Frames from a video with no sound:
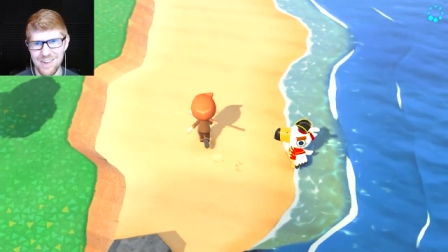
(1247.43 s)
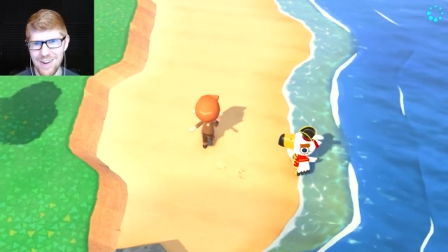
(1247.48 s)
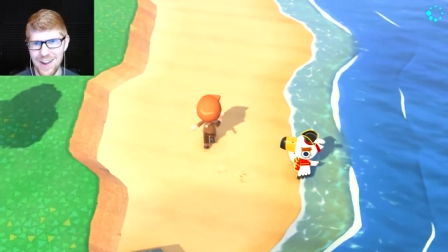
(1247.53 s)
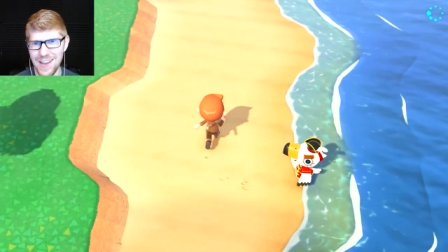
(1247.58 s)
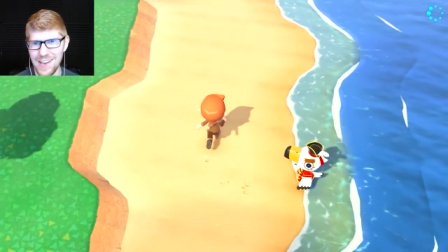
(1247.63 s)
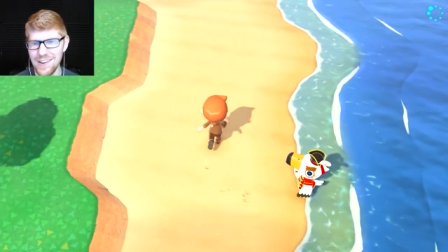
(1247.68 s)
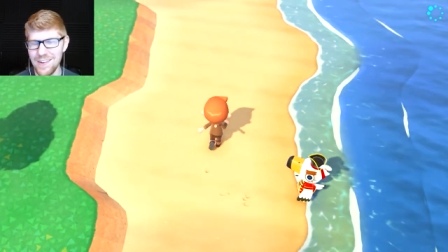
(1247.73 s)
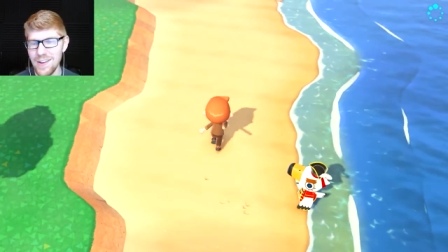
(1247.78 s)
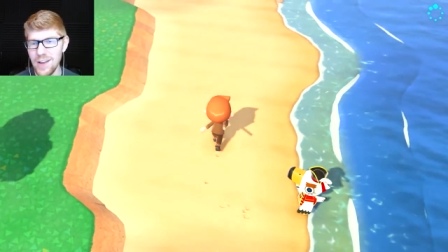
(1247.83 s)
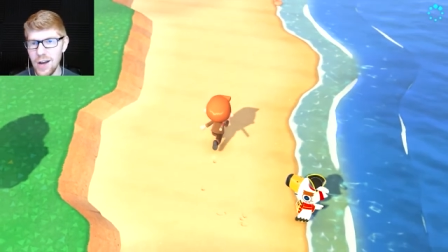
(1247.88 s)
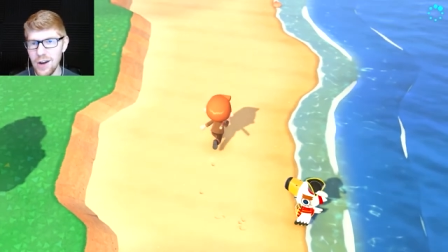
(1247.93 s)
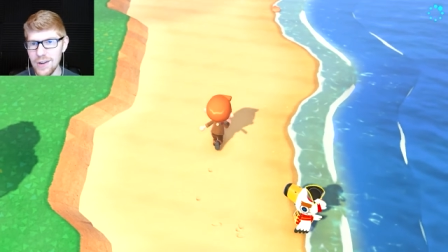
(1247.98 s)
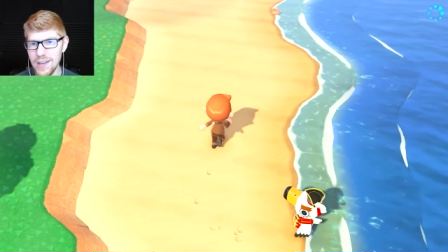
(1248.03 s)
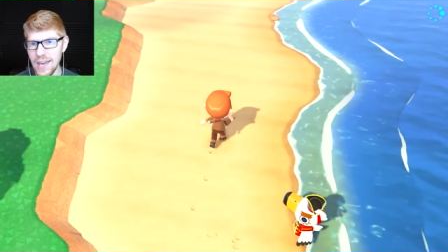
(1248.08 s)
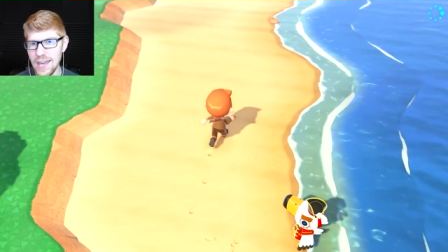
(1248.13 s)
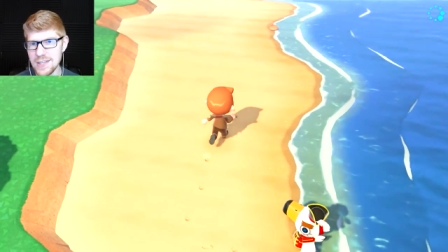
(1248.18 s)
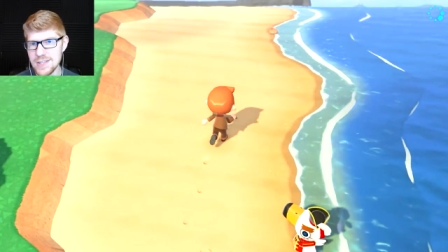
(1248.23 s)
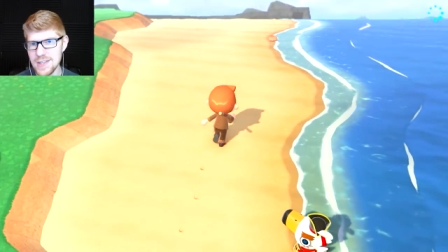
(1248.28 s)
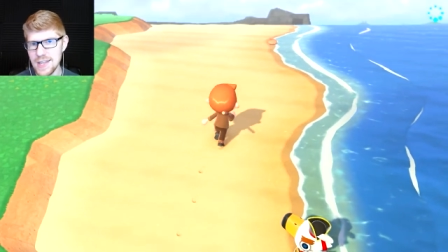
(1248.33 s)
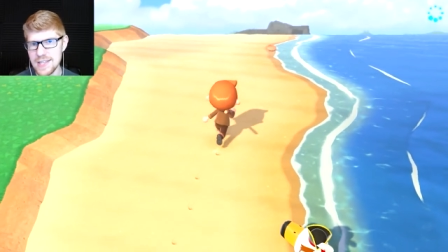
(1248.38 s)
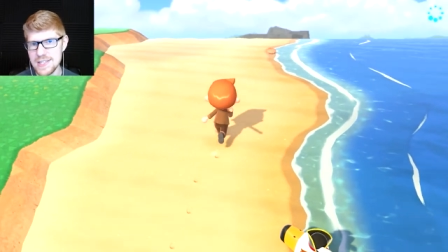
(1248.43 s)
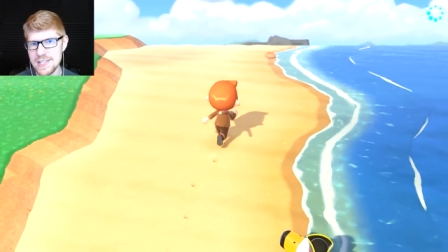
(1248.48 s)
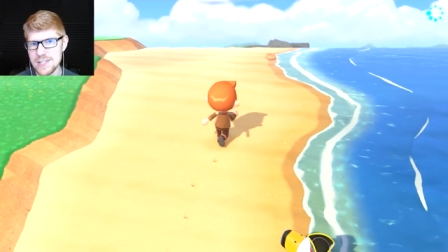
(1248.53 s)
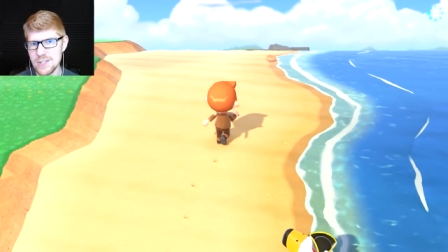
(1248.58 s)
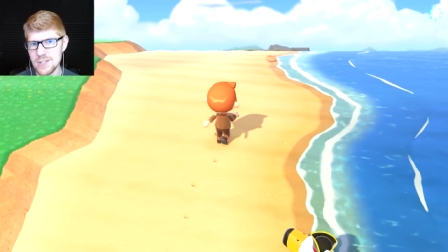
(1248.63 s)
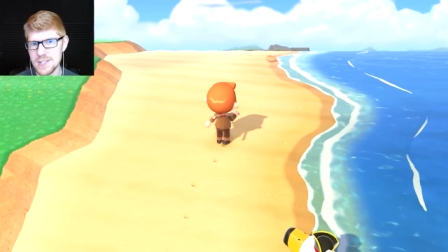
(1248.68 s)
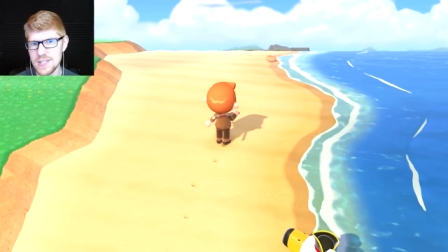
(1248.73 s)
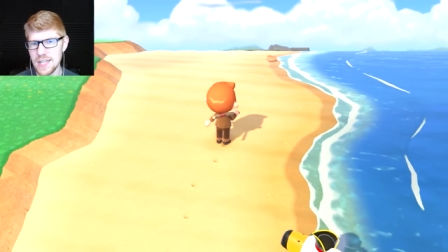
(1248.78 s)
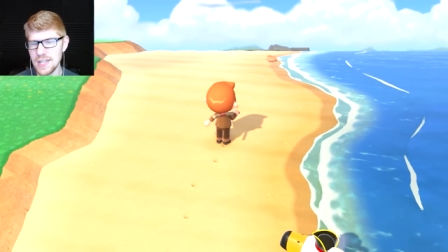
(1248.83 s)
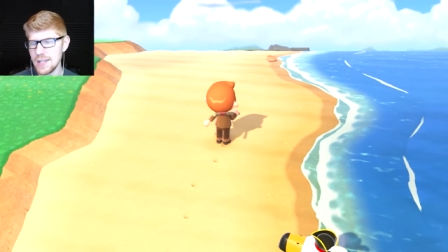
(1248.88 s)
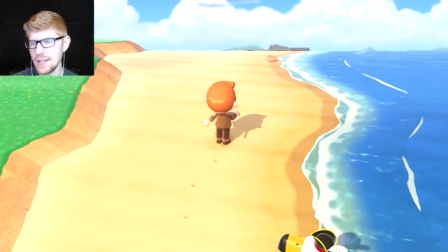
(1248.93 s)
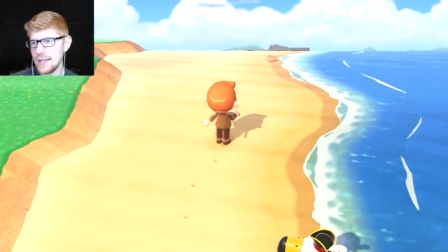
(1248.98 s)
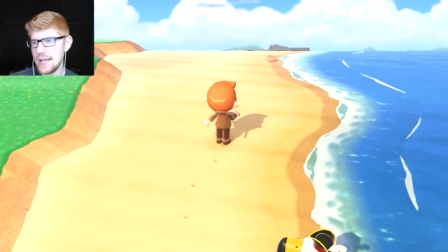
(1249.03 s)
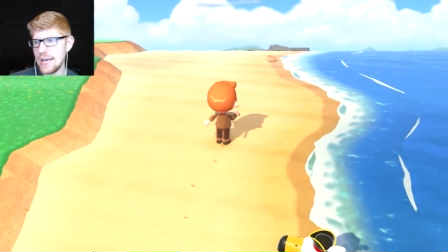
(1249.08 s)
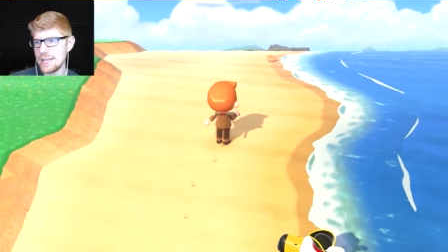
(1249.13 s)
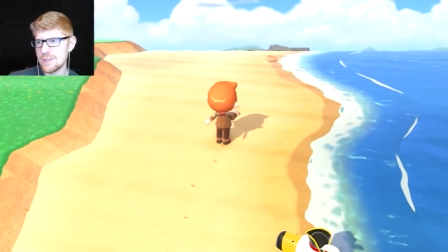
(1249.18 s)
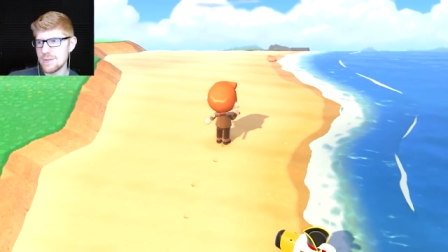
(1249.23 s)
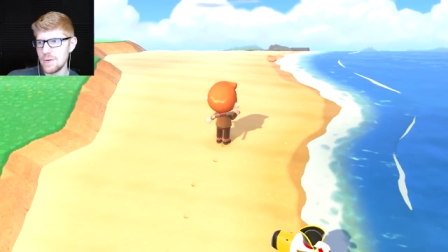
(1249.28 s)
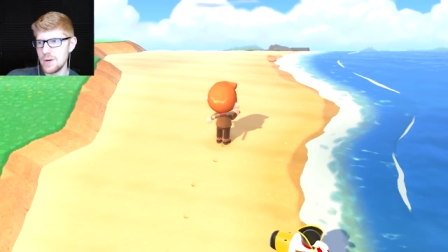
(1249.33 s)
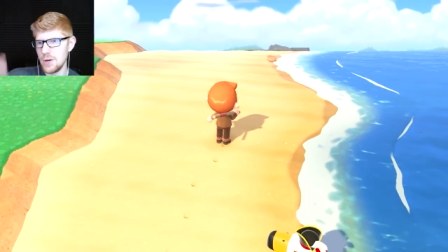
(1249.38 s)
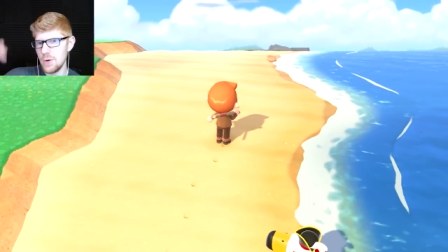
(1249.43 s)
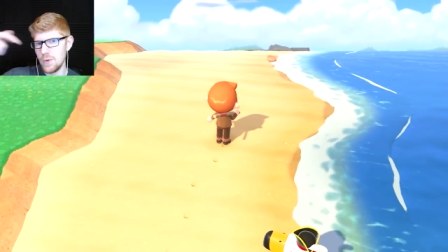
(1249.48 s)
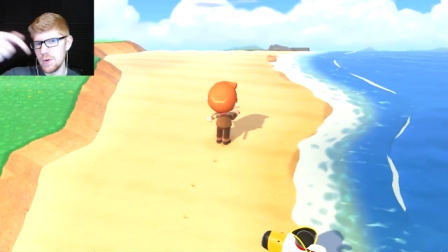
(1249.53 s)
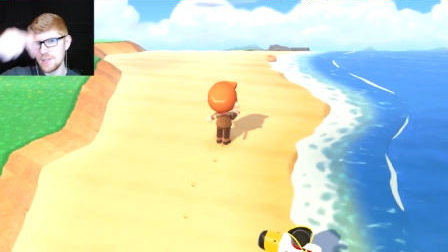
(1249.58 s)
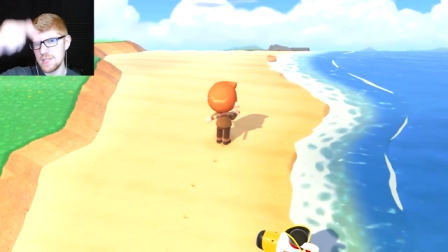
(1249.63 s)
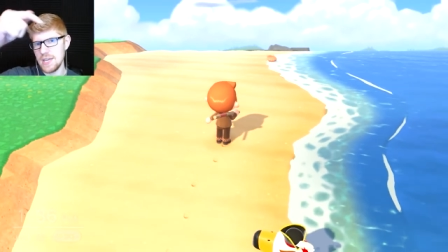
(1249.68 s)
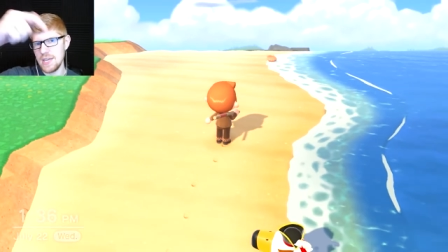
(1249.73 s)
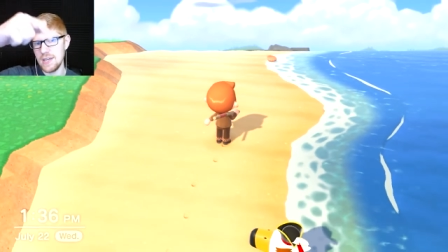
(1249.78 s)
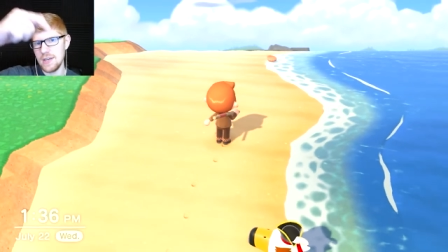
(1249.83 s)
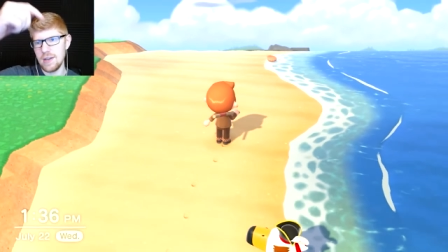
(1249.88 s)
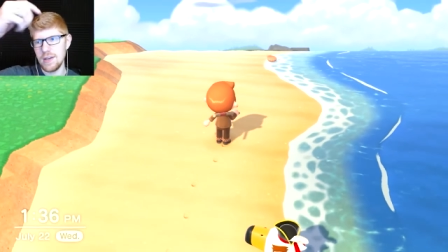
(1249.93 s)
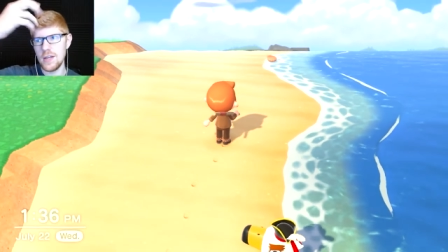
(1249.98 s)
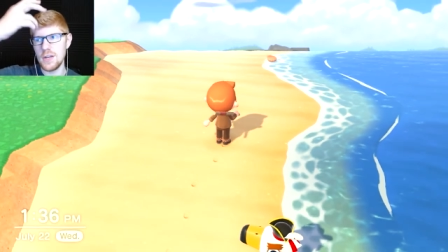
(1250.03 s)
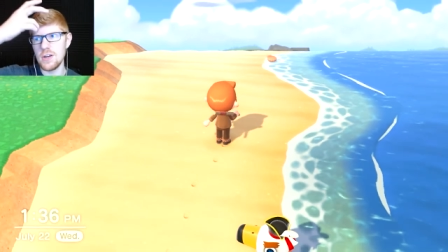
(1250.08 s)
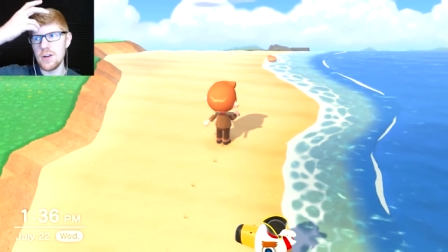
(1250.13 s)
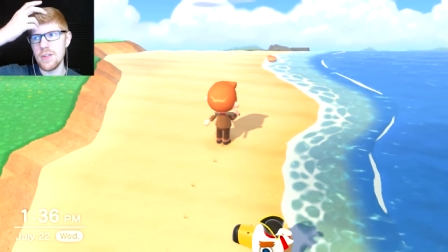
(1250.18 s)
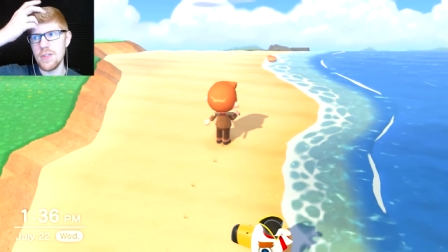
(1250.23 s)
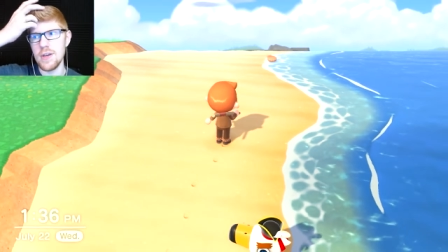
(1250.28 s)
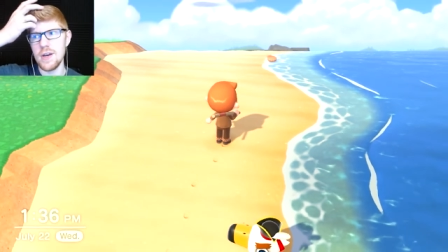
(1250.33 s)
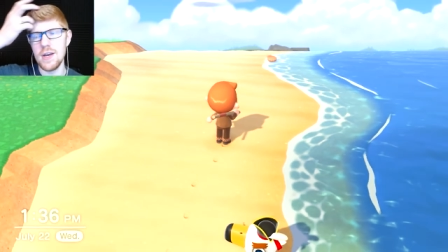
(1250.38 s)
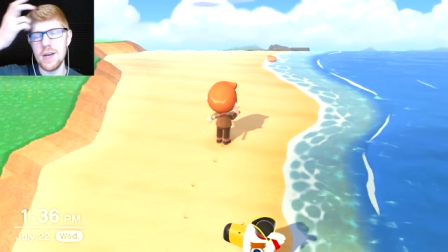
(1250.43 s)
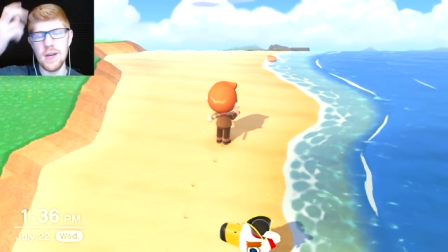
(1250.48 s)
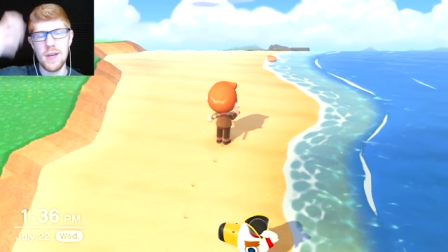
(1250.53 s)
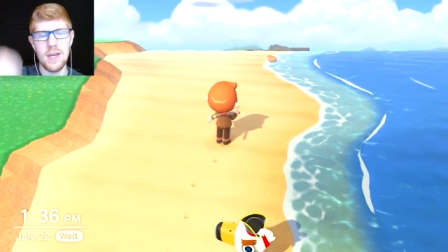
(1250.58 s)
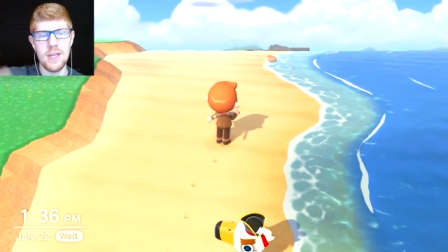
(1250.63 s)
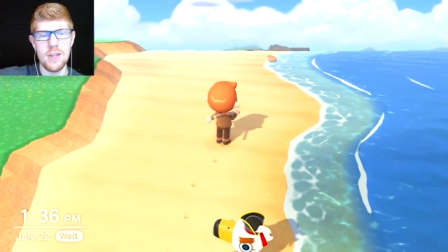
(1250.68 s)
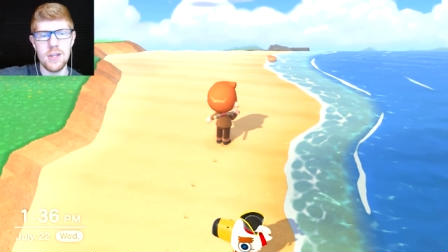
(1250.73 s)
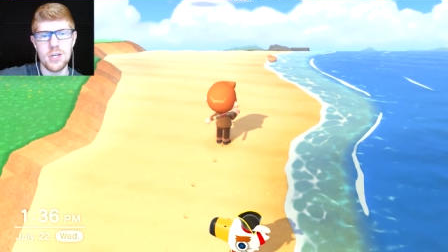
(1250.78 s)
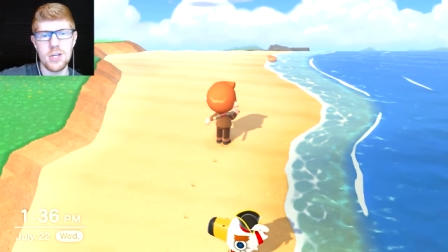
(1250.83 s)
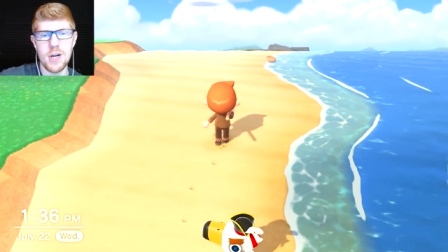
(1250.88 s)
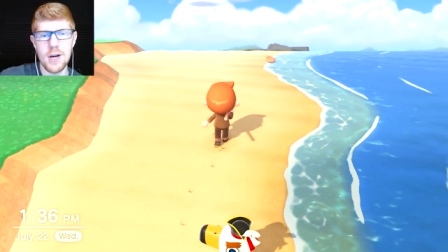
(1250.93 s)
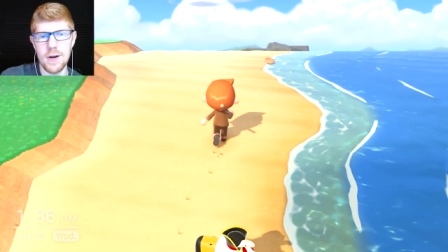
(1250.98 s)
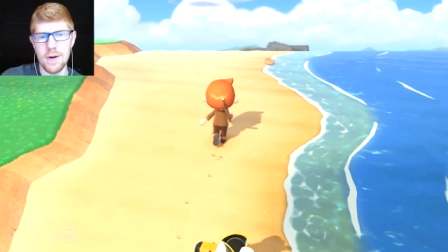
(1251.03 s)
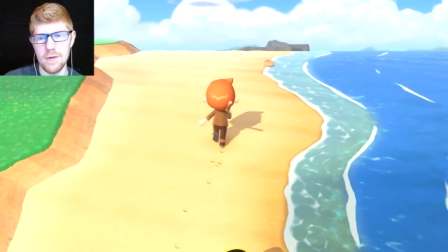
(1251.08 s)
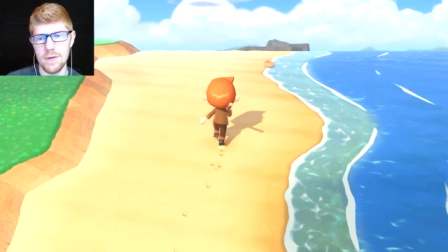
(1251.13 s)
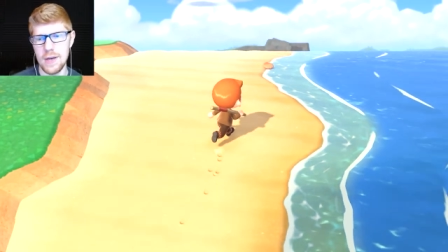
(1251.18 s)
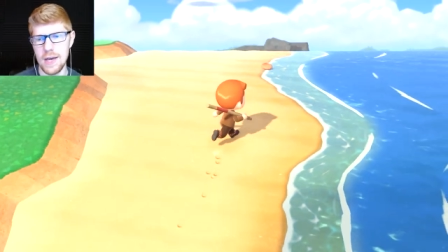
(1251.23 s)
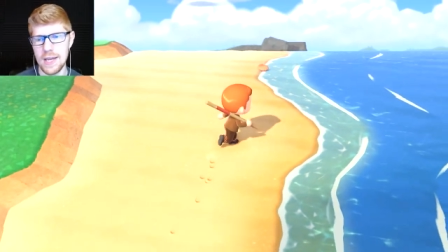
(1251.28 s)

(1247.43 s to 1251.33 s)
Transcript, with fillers: Great. Okay, so that's interesting. The last one it was hidden under the in the dirt.